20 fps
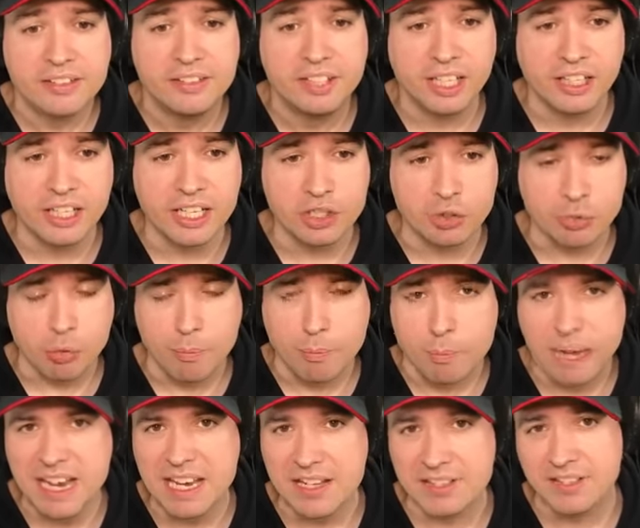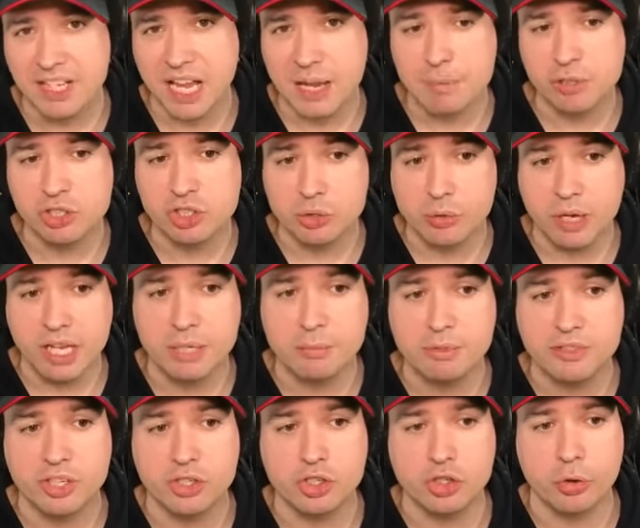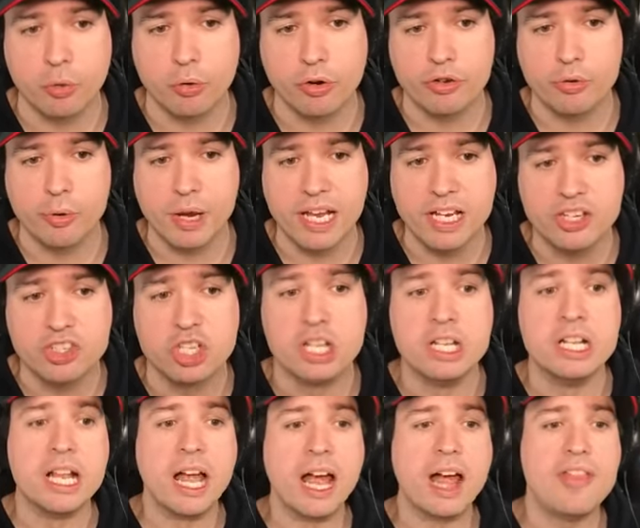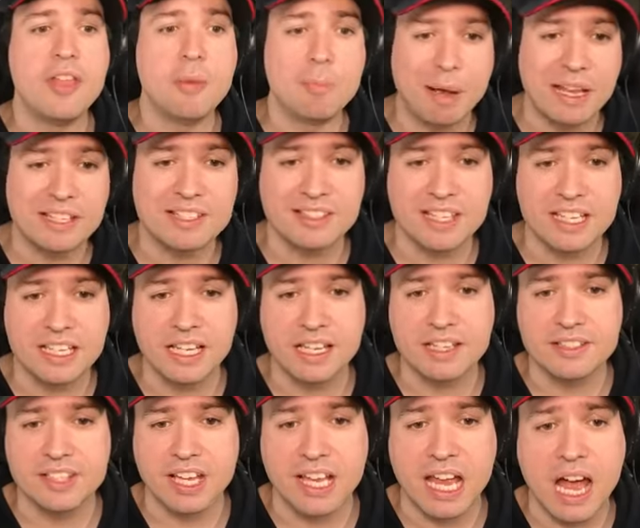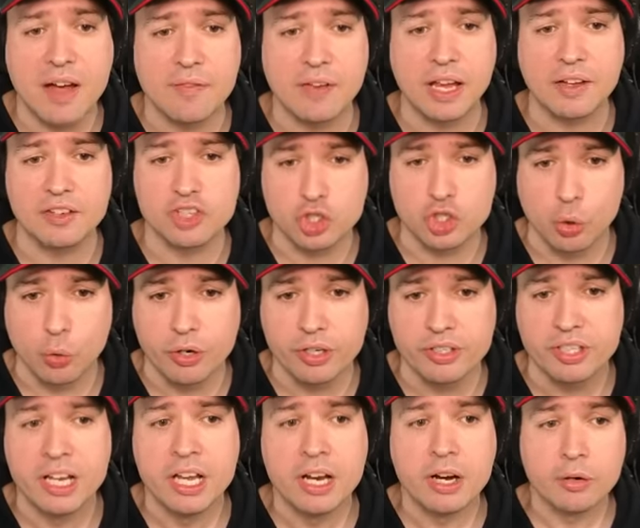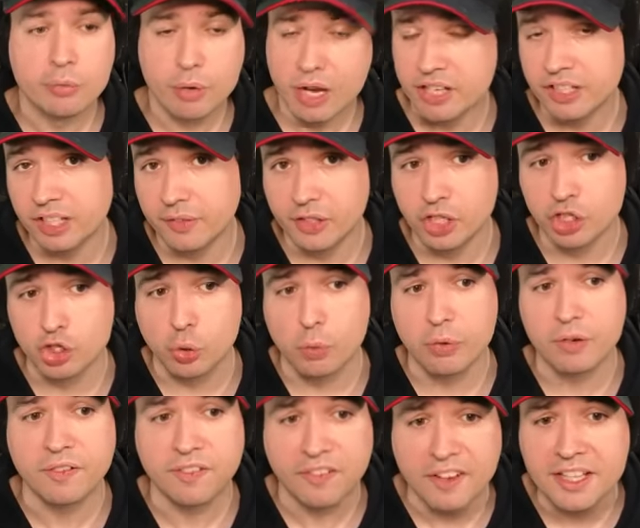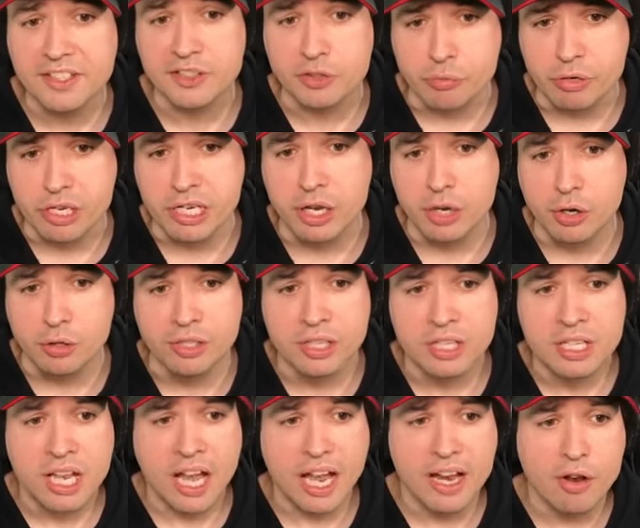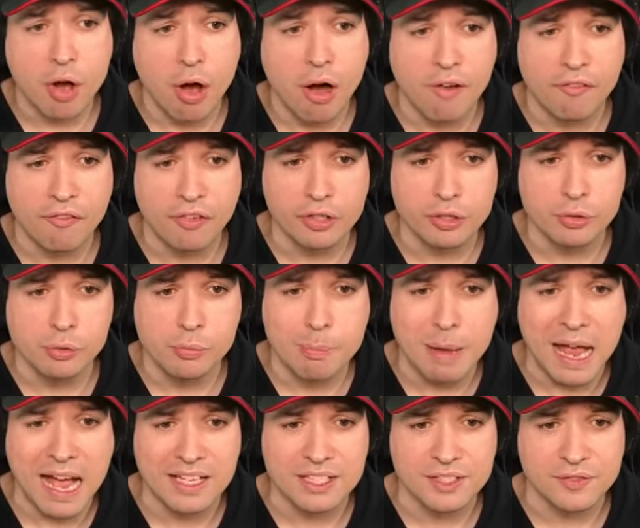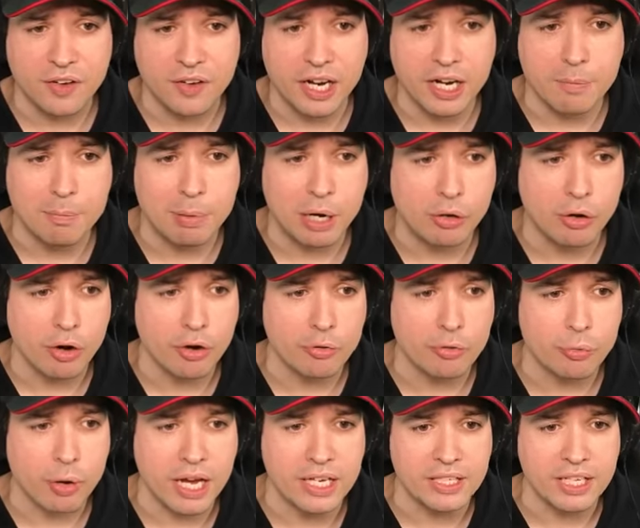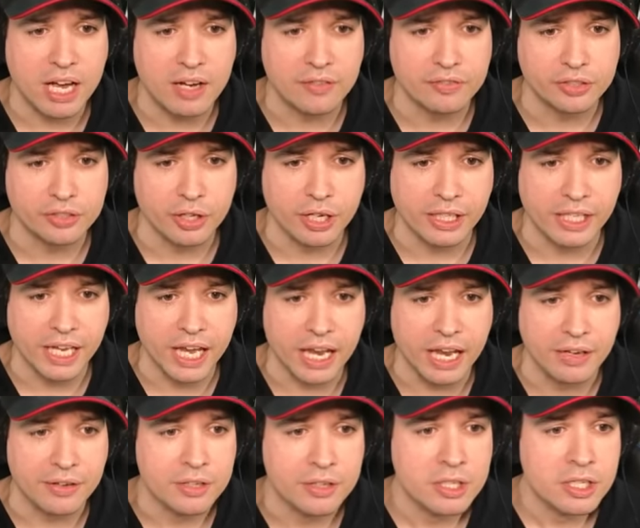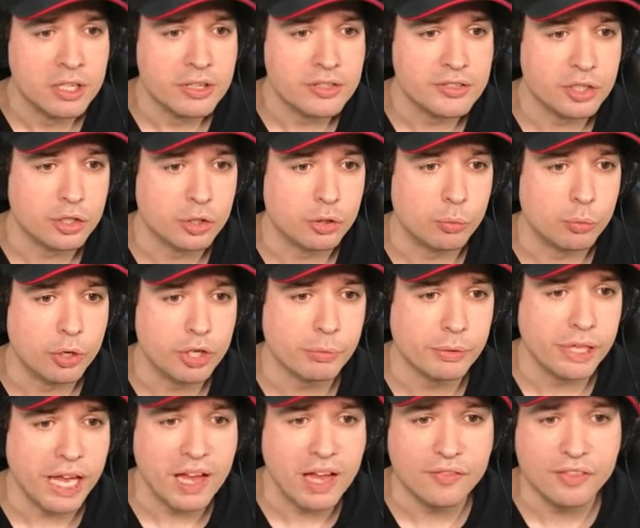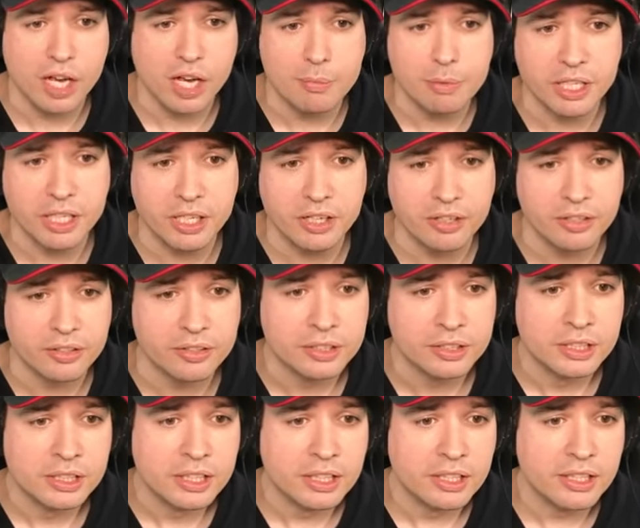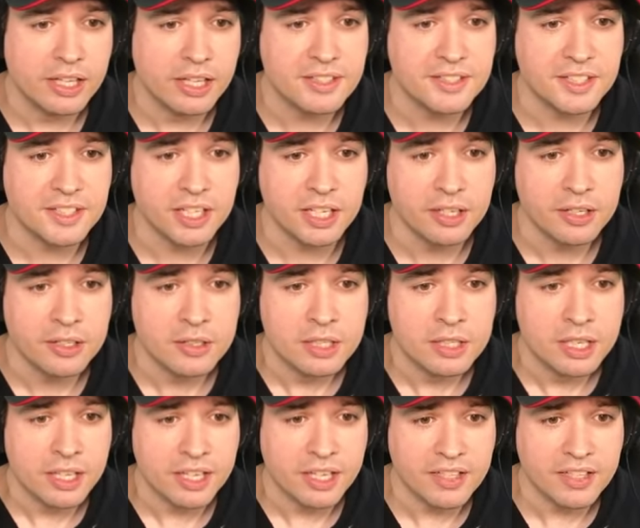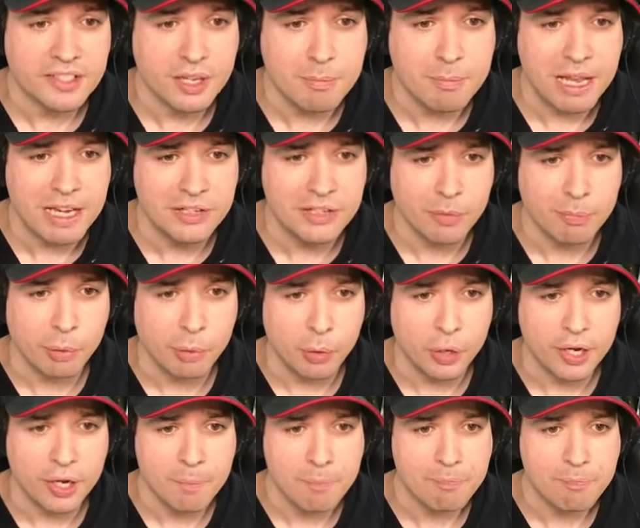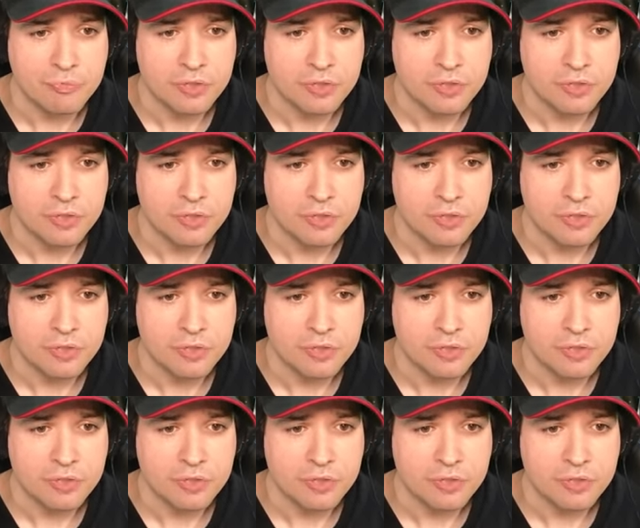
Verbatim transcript: dealing tremendous damage to enemies at short range, and the best thing is they have a short, relatively short fixed reload and offer you max firepower right after again. So, what do we have coming here? Let's see. It is a Mender boy,